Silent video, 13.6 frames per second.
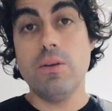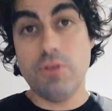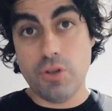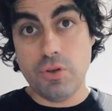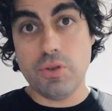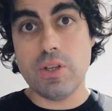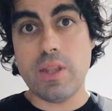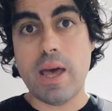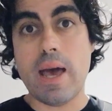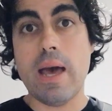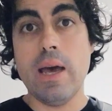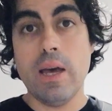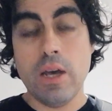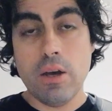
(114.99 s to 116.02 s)
due to
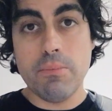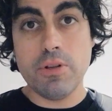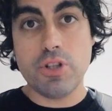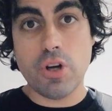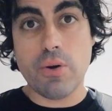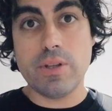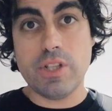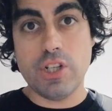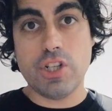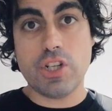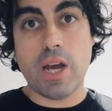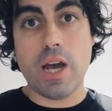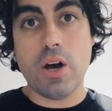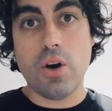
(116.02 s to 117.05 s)
their majority
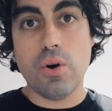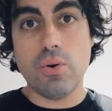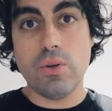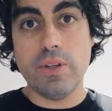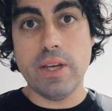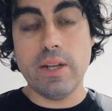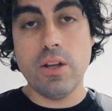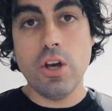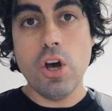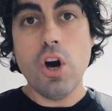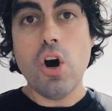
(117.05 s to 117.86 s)
shareholding.